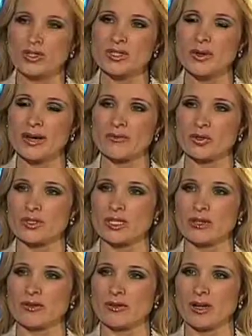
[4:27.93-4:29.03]
Once you have your
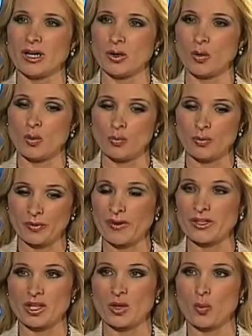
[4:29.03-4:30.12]
teeth
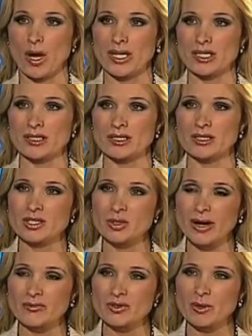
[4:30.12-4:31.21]
professionally whitened, do
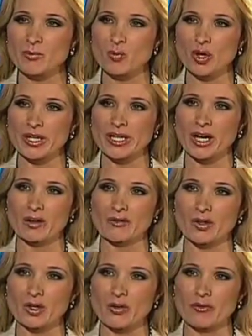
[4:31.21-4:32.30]
you have to be more
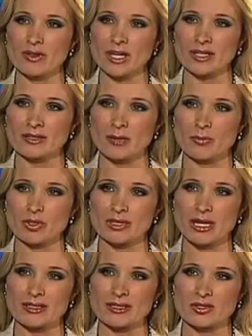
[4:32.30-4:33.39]
careful over the next couple of
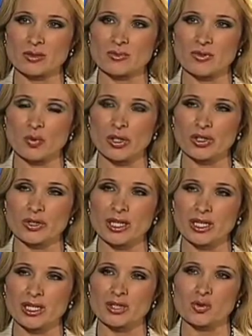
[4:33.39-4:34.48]
days in terms of what you're
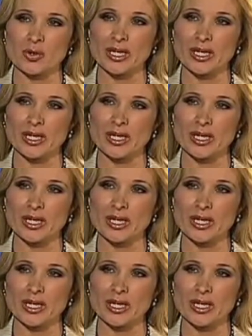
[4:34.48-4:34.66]
eating and